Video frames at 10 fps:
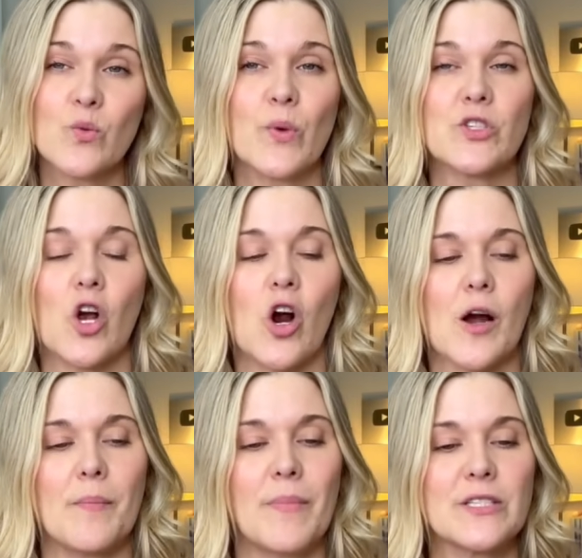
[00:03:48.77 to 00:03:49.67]
which
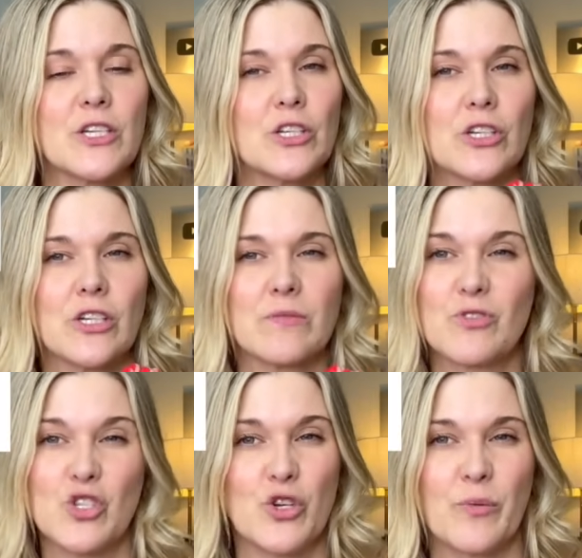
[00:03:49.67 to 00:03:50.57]
are muscular
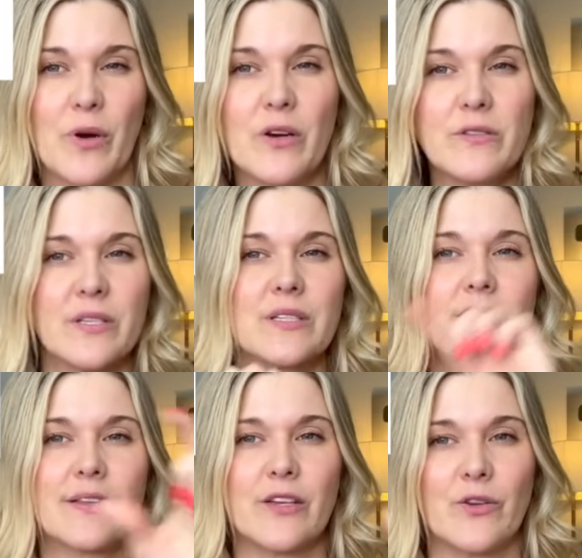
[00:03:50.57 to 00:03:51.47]
tumors
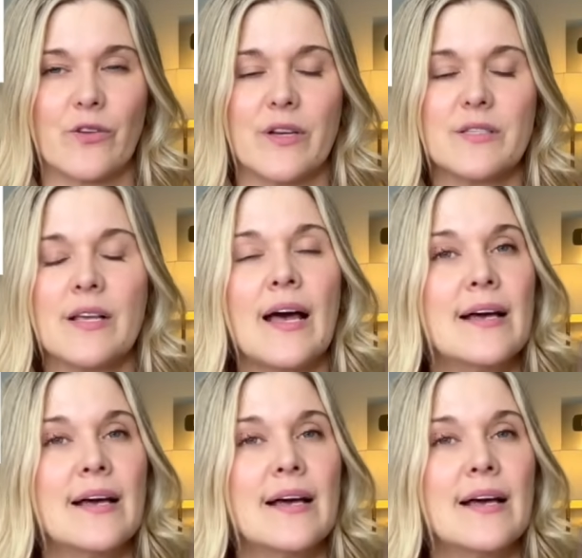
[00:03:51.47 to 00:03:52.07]
inside the uterus,